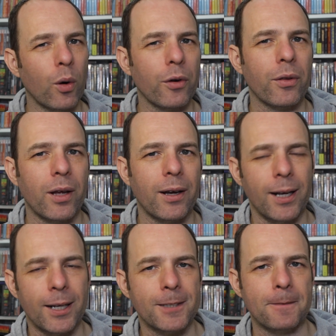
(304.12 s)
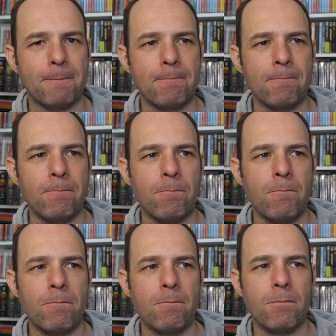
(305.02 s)
worth that, is it?
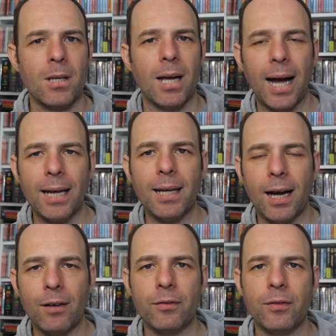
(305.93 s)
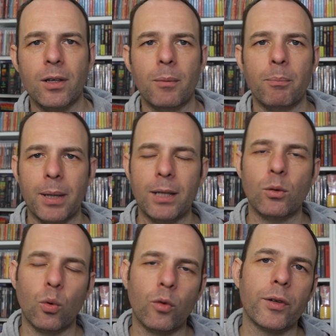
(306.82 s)
I have
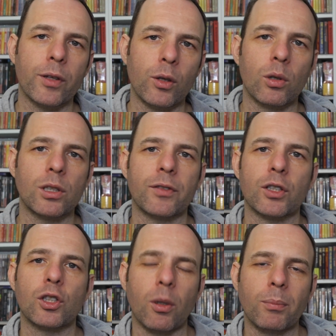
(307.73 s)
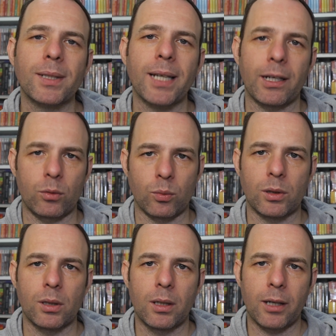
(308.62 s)
paid over the odds for some
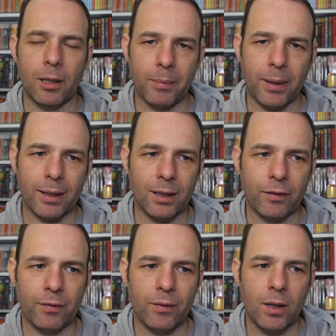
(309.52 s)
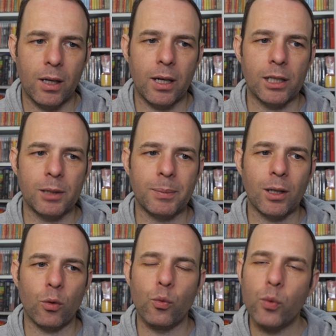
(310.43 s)
titles in my life. It's been
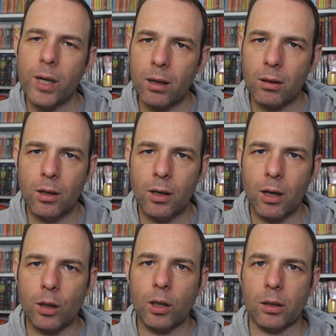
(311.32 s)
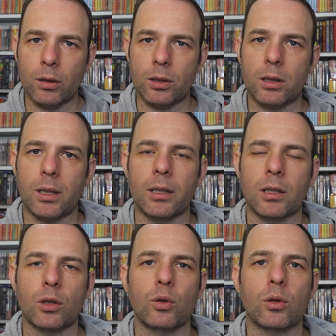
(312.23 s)
a rare occurrence, and
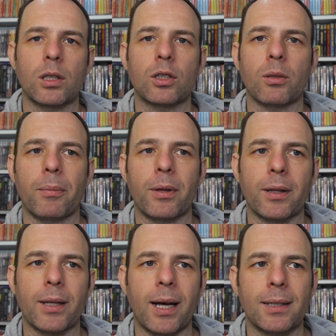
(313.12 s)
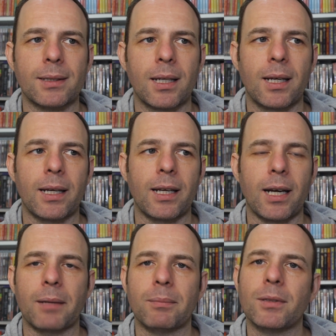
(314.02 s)
it's usually something that
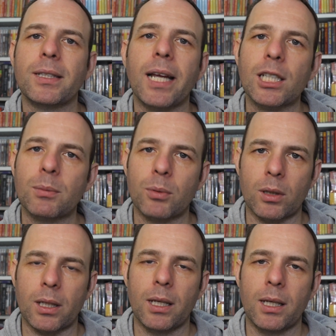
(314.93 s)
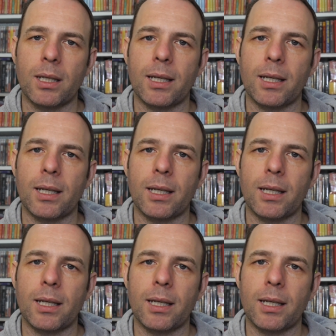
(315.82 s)
I'm desperately